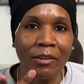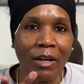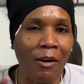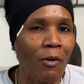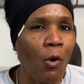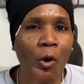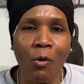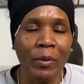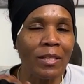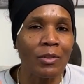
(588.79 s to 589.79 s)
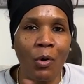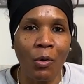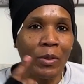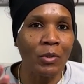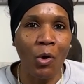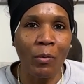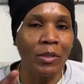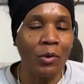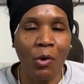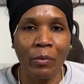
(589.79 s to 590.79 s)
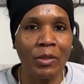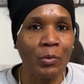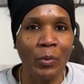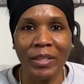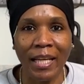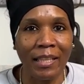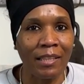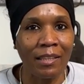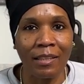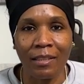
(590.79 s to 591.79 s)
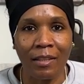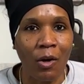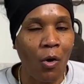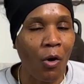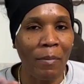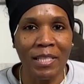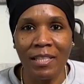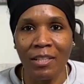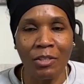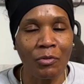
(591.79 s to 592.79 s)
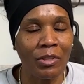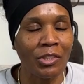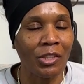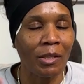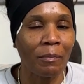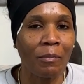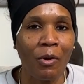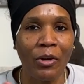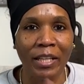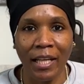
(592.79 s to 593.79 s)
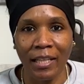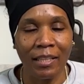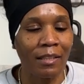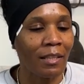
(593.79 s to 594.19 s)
I've always wear Nike. All my sneakers for the gym are Nike.